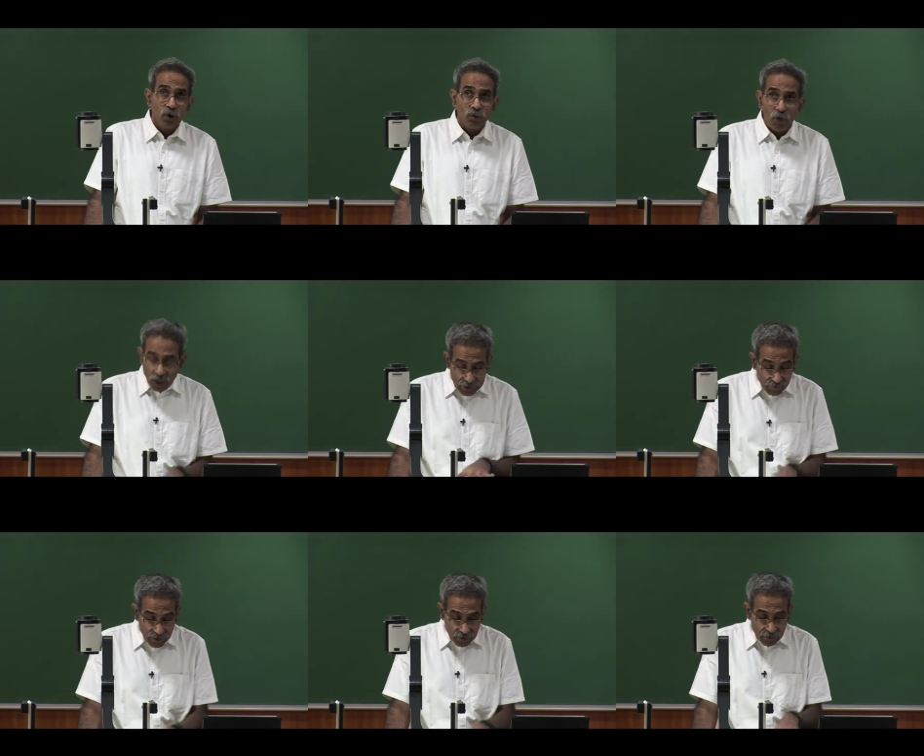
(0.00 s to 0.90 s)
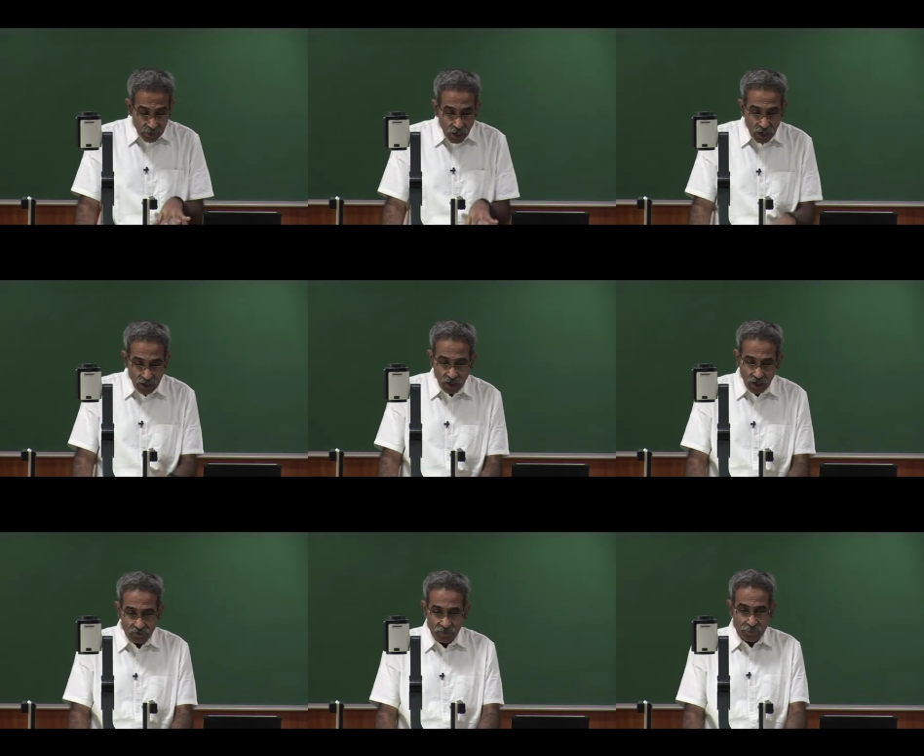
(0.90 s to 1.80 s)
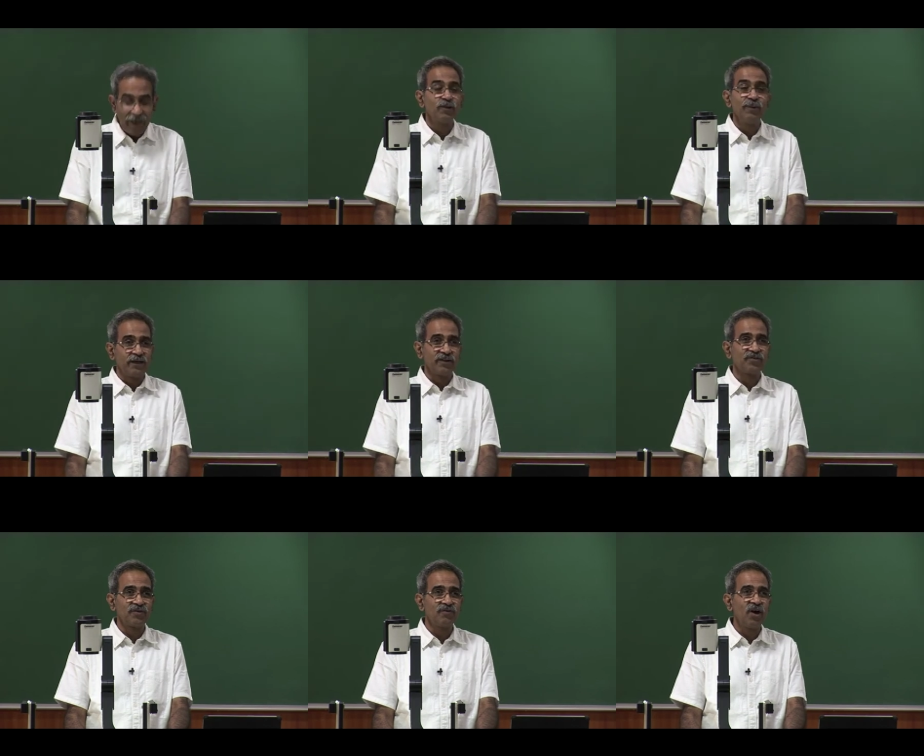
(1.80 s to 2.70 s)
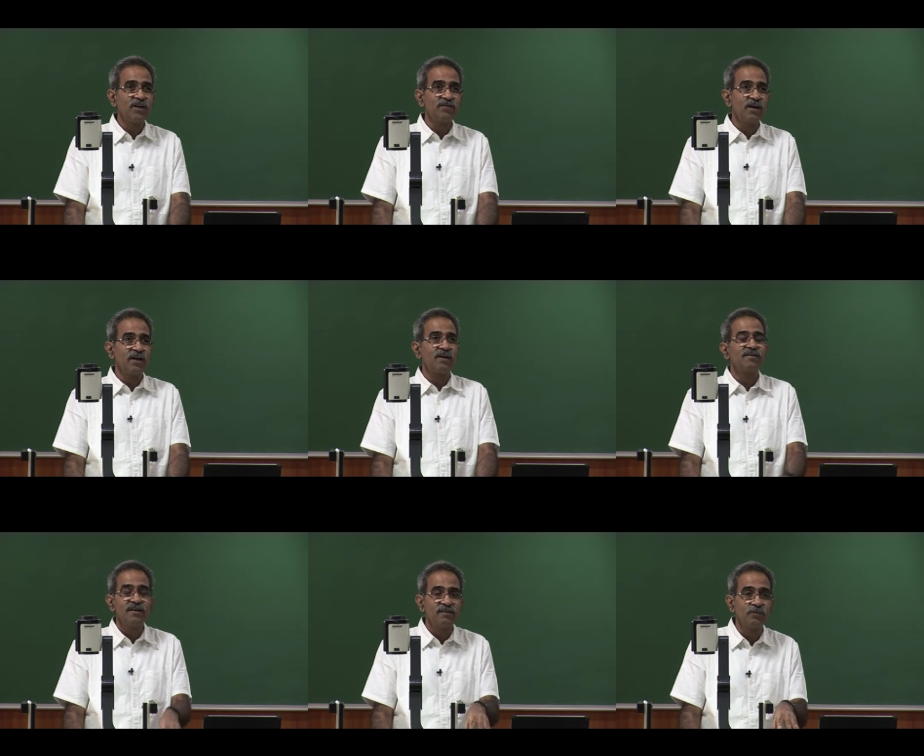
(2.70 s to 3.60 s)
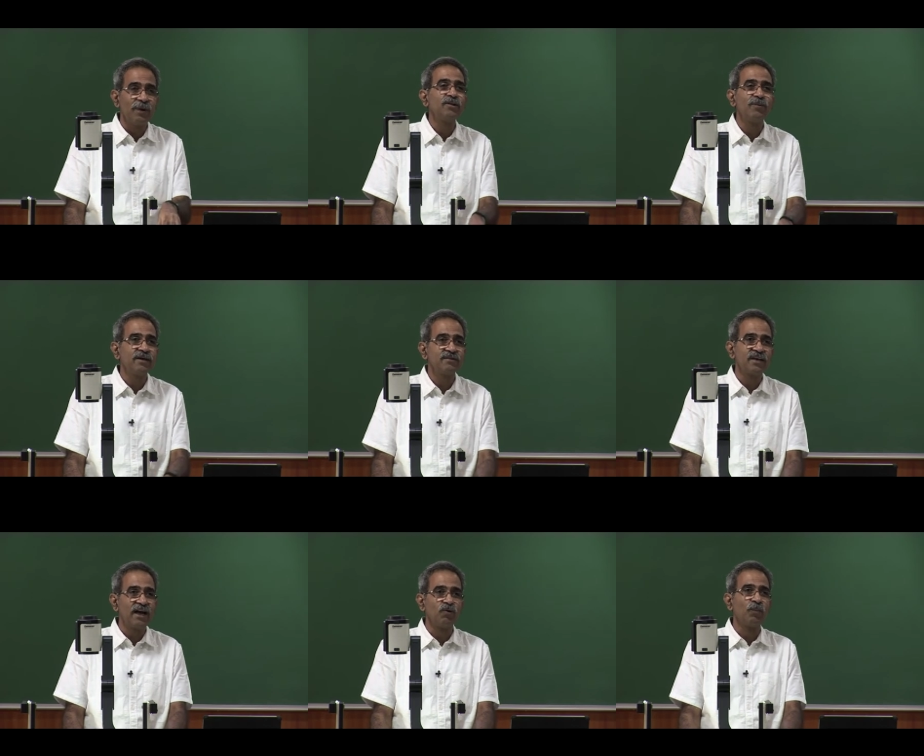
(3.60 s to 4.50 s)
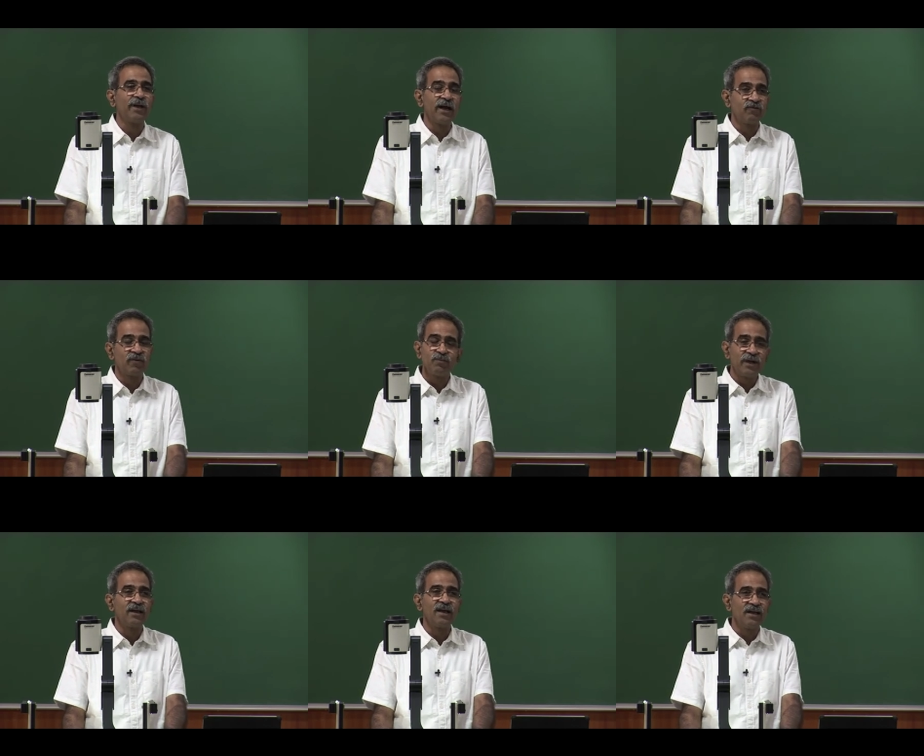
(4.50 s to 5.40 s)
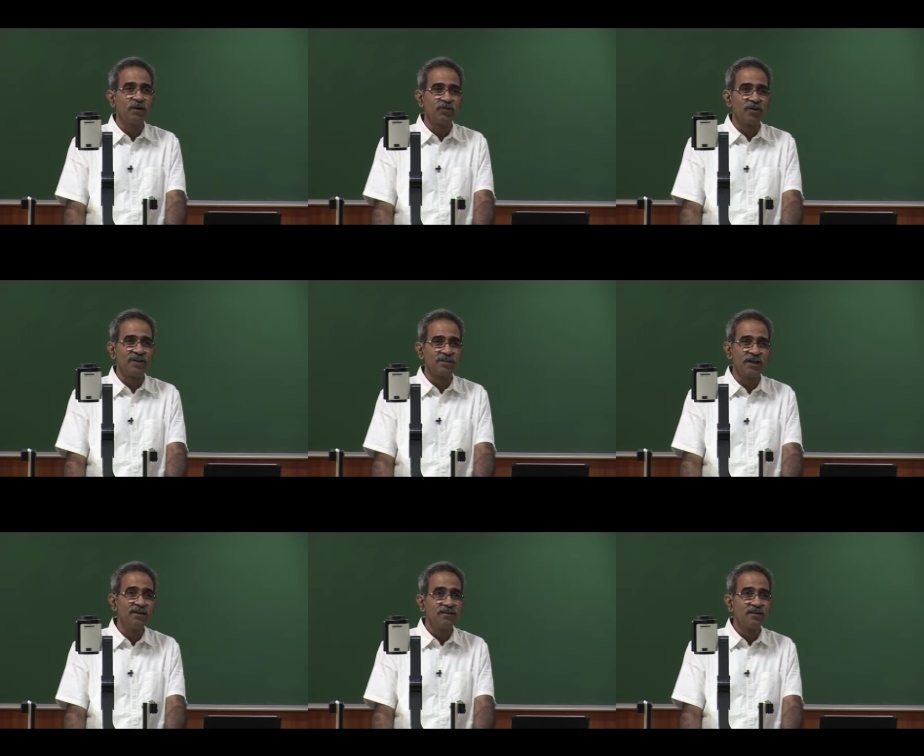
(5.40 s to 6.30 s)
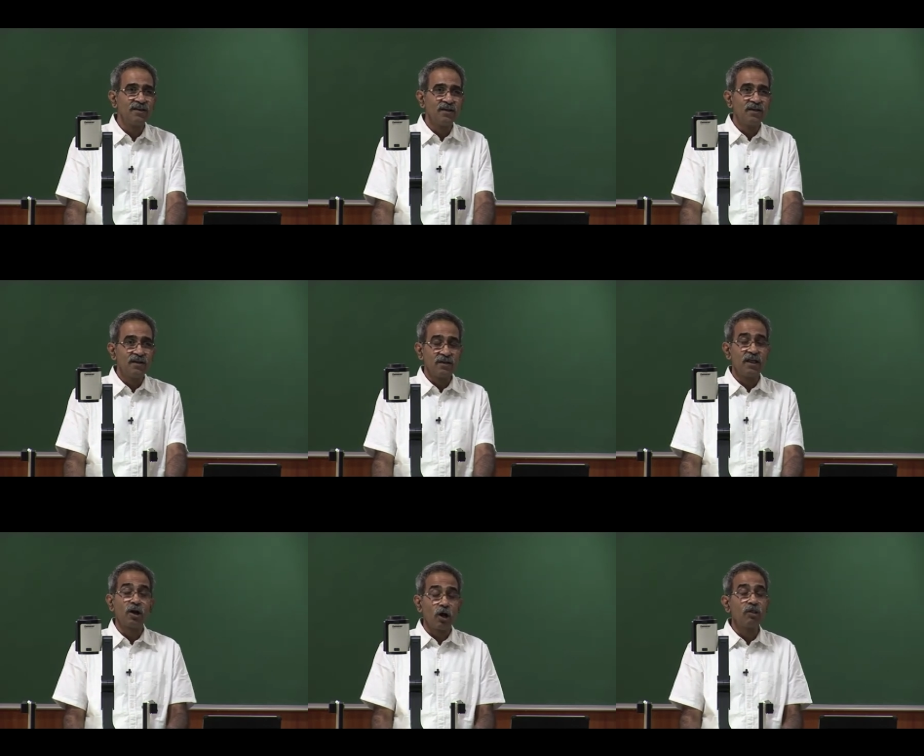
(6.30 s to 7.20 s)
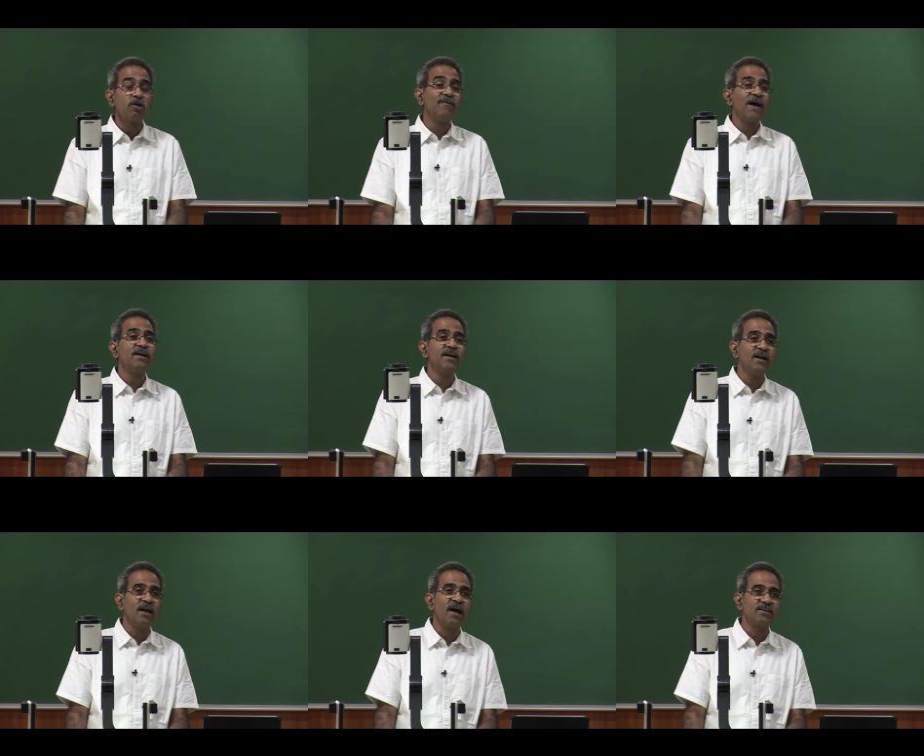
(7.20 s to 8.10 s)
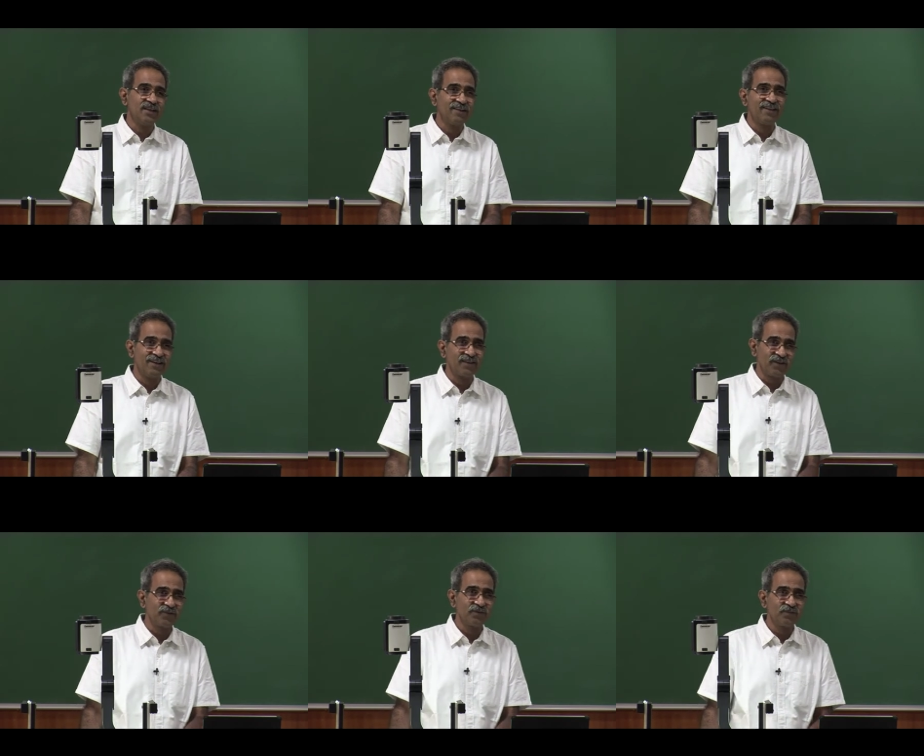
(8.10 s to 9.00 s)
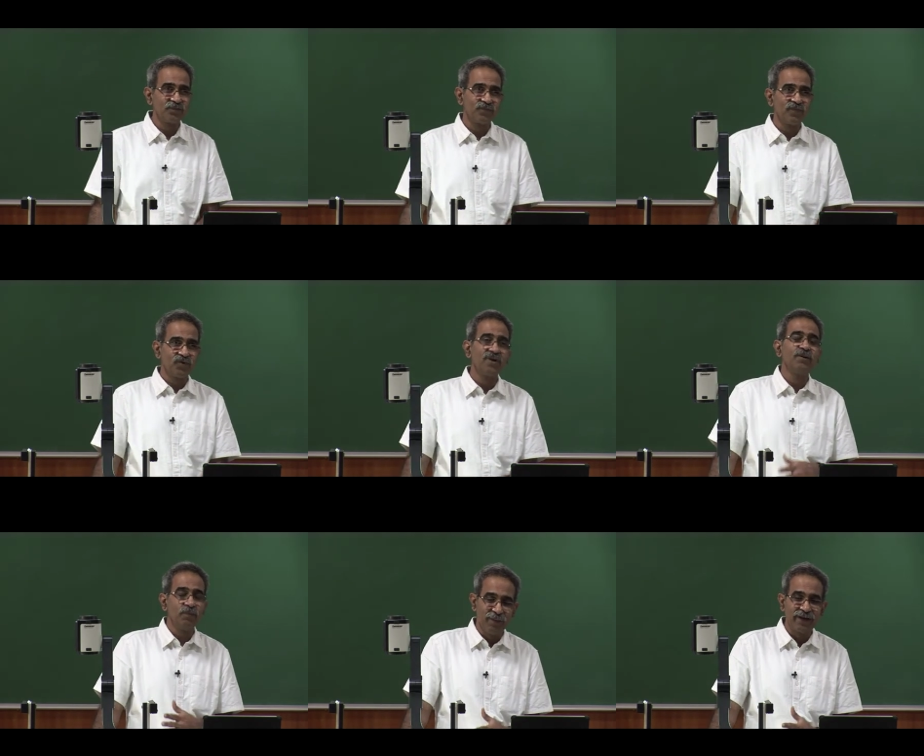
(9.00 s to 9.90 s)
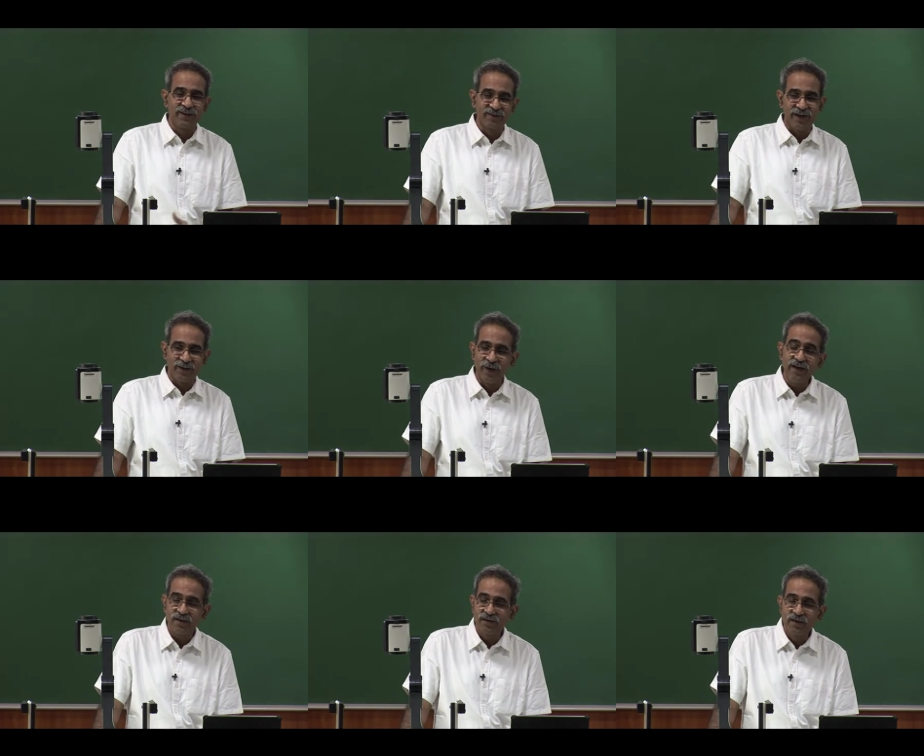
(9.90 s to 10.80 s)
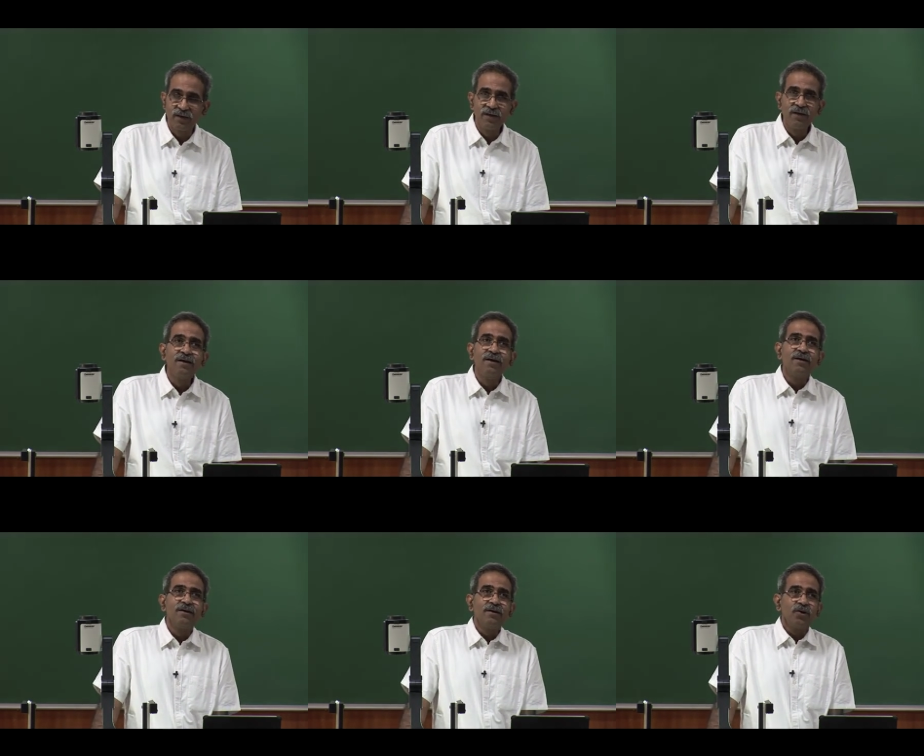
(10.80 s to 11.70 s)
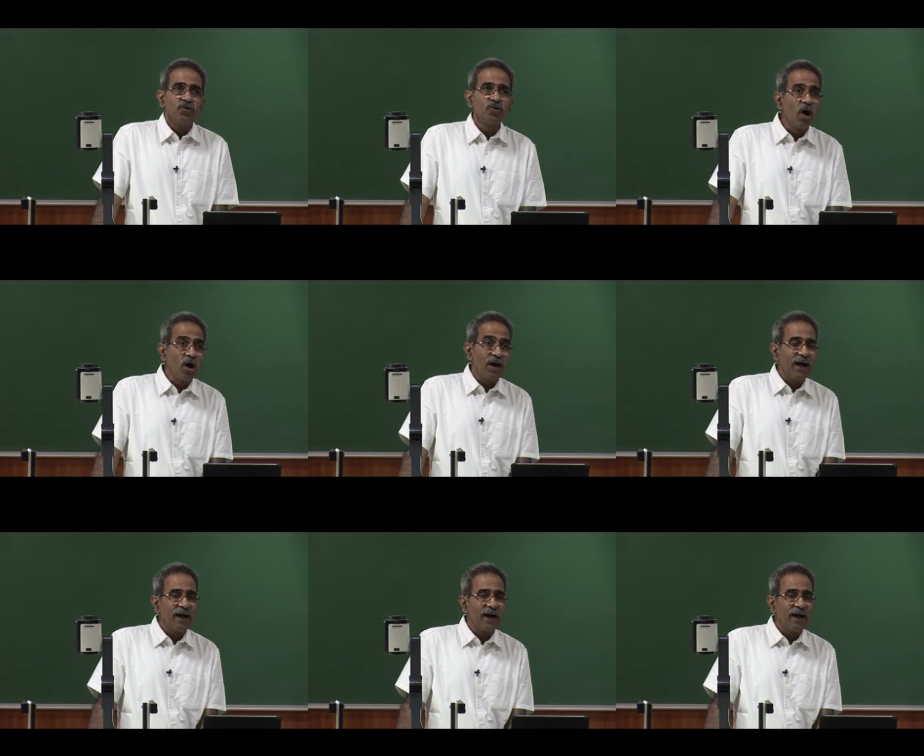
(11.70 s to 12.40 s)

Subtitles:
whatever law of mathematics, whatever results in mathematics I have obtained from my daily observation, they are also valid at large distances. So, let me make that statement. So,